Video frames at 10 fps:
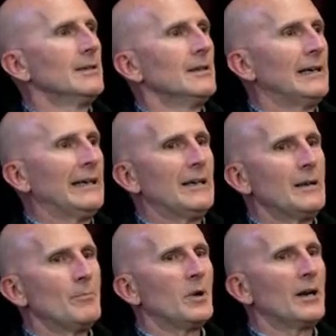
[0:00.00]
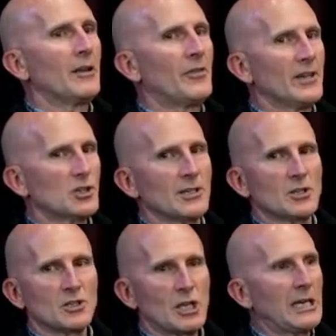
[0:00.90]
Uh, but this is a
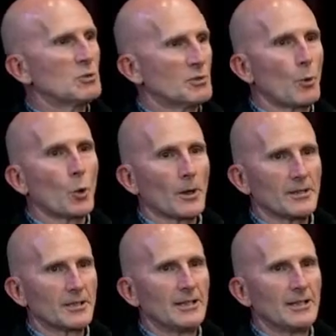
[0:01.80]
team sport,